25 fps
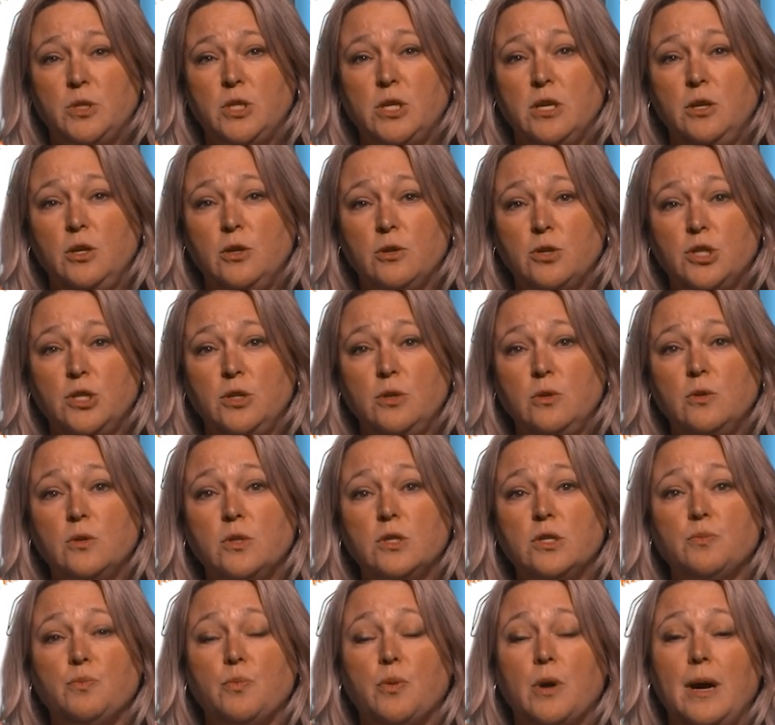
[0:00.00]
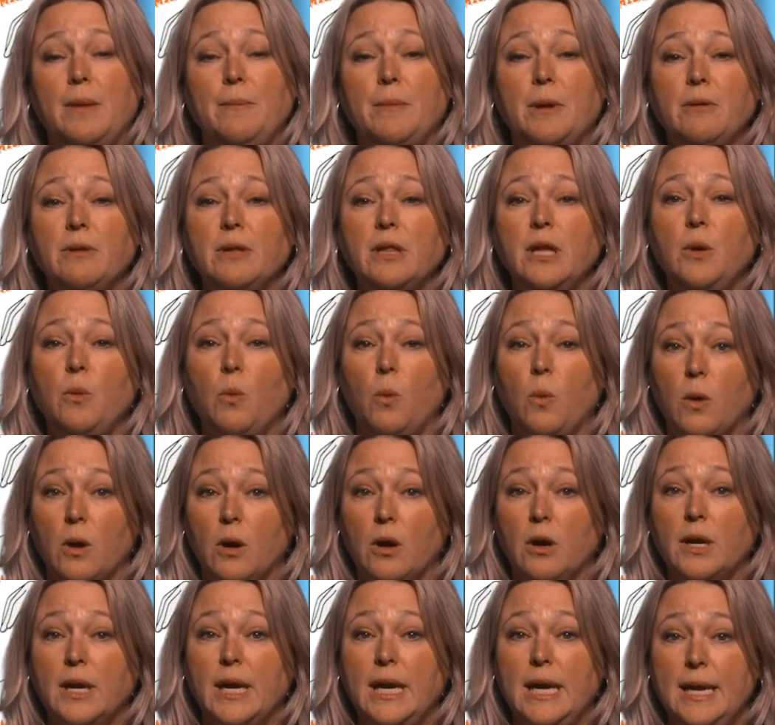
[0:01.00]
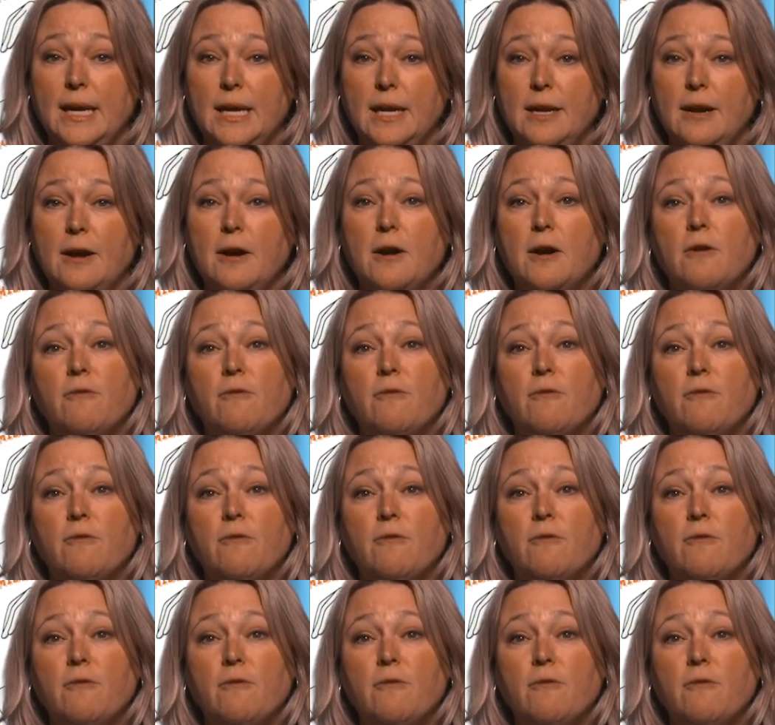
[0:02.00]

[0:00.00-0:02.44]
that your students primarily work in